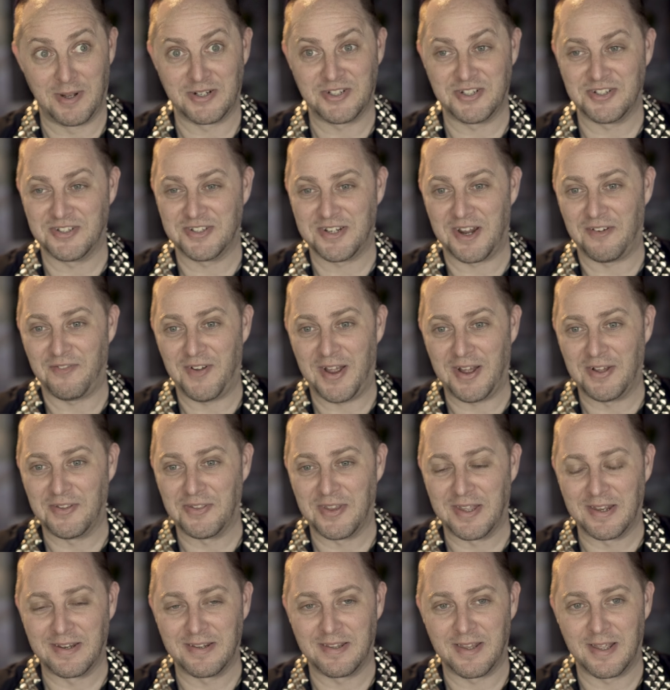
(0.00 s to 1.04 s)
a bunch of stuff
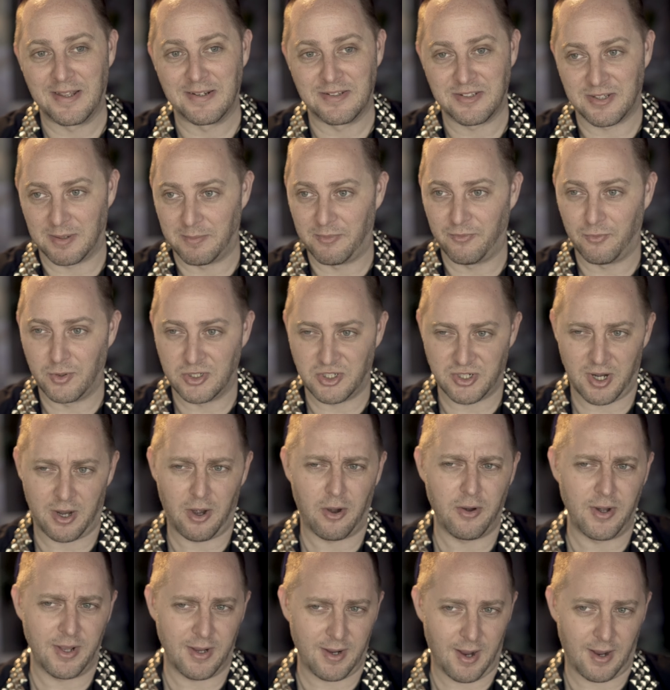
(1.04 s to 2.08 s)
out that that some of which I
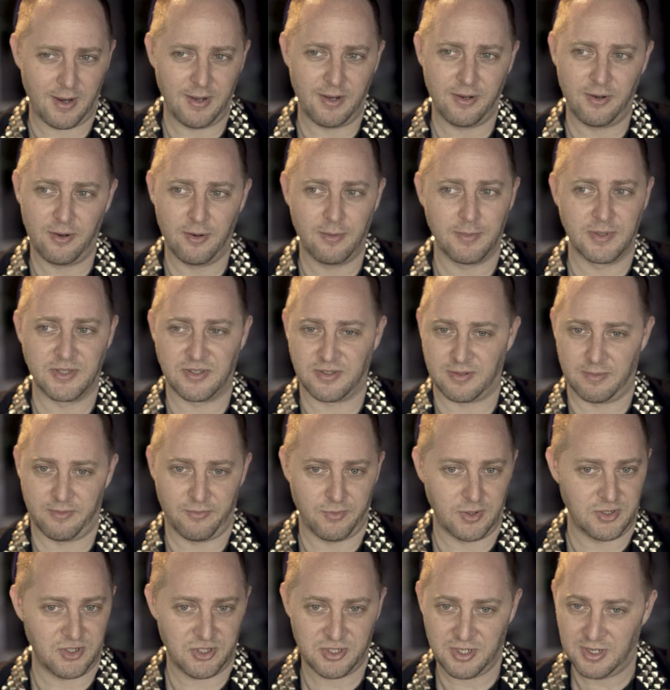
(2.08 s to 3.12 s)
already kind of knew, but some
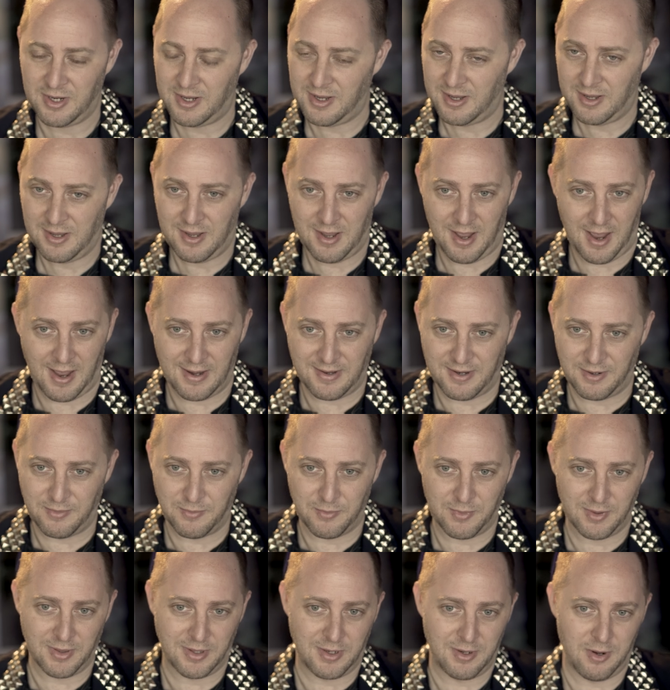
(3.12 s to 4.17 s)
of which I
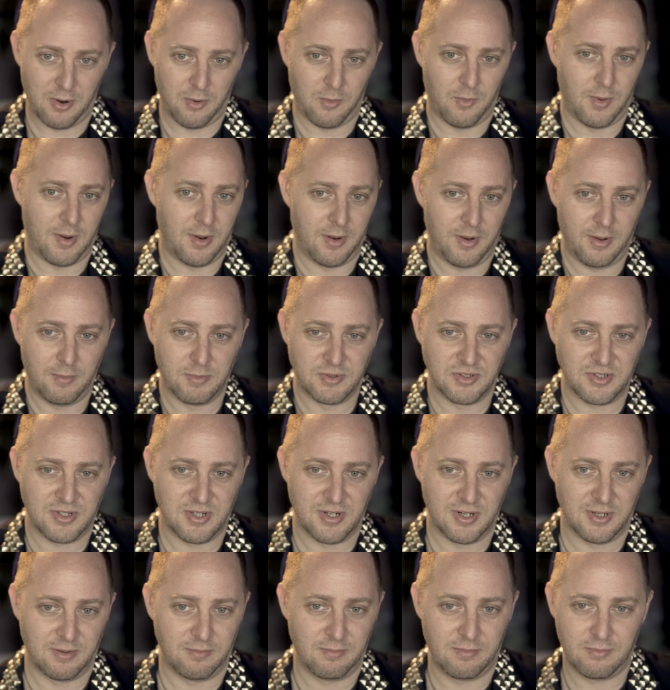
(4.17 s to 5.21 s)
didn't really know where it was
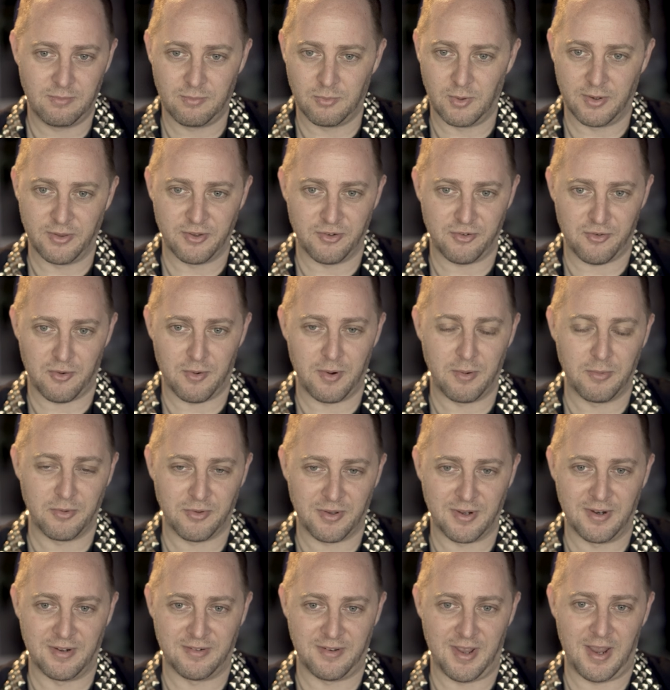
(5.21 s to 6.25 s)
going to where the story
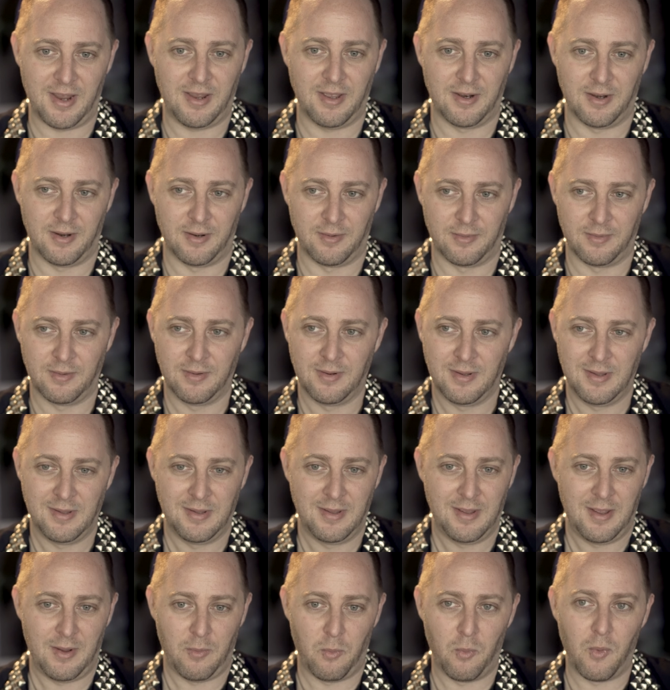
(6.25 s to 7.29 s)
was going to take it and
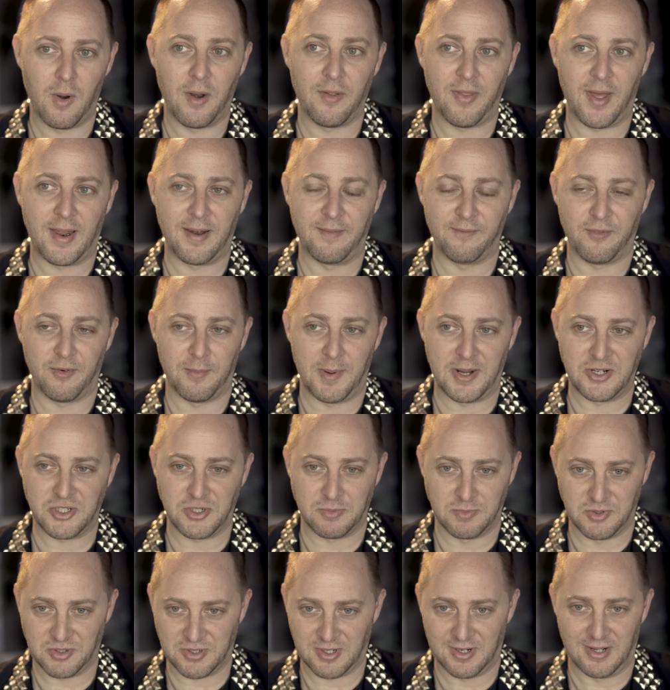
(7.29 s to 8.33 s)
where that
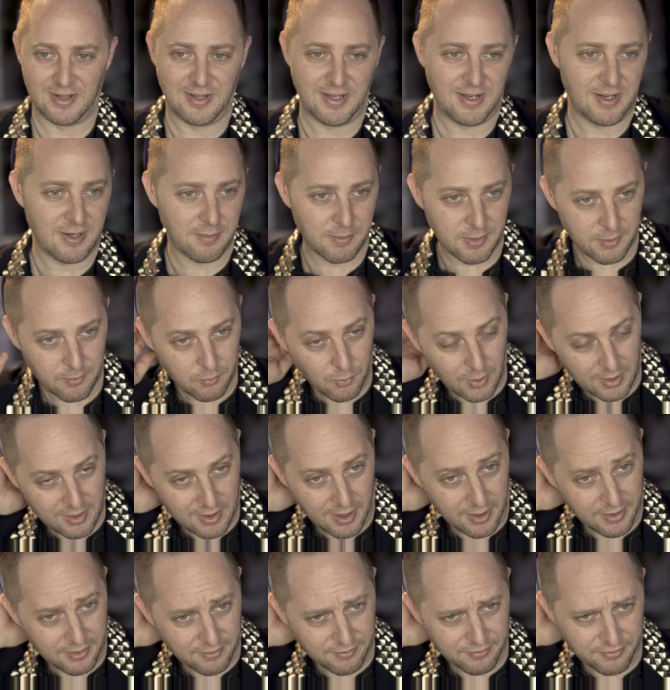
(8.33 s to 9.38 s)
information was going to lead him and what
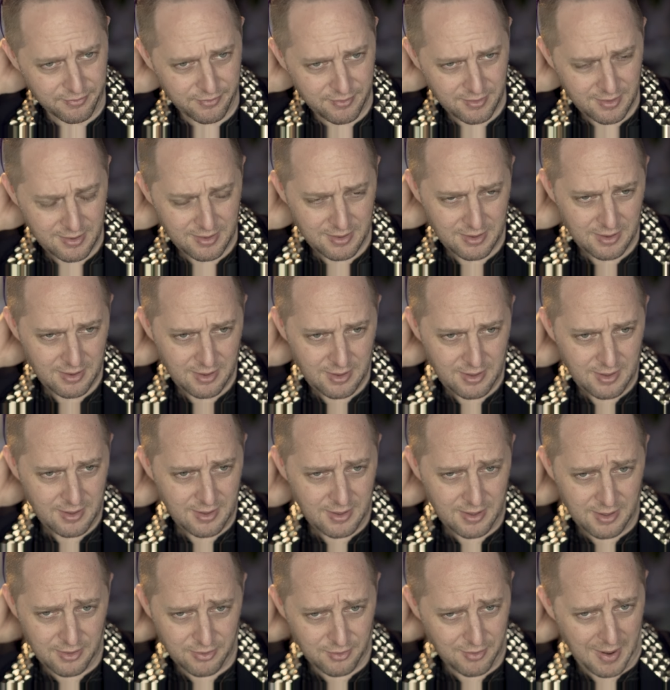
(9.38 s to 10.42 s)
kind of
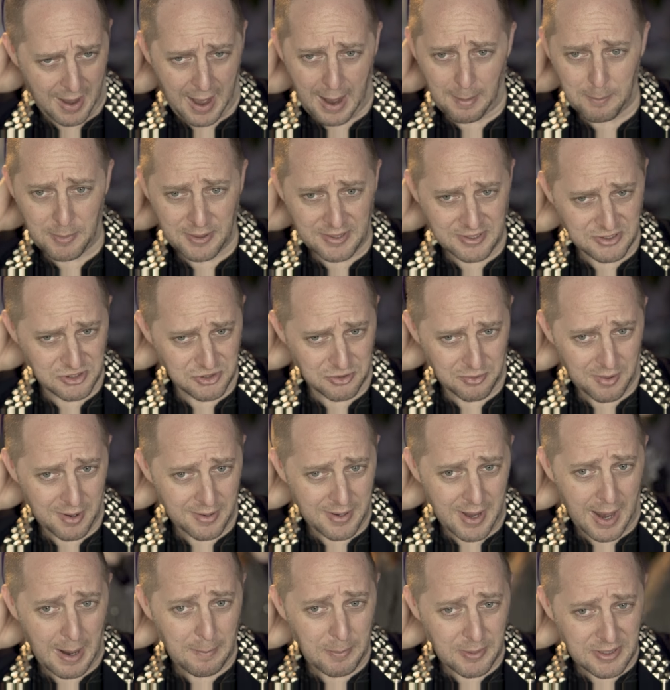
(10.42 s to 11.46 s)
either happiness or
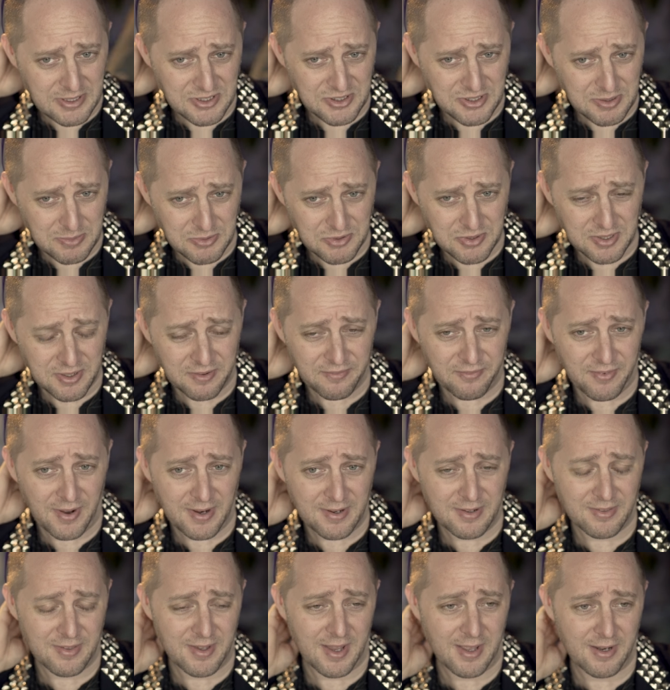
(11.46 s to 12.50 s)
unhappiness he was going to
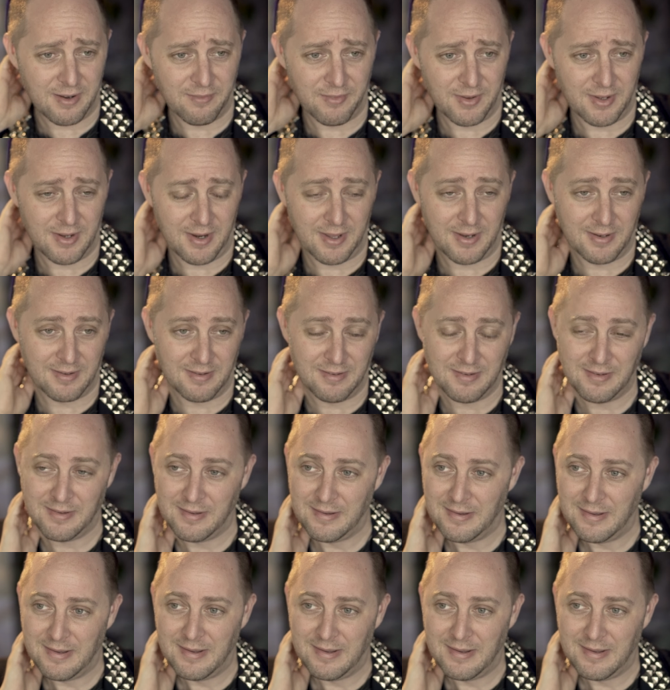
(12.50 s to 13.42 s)
find at the end of it. And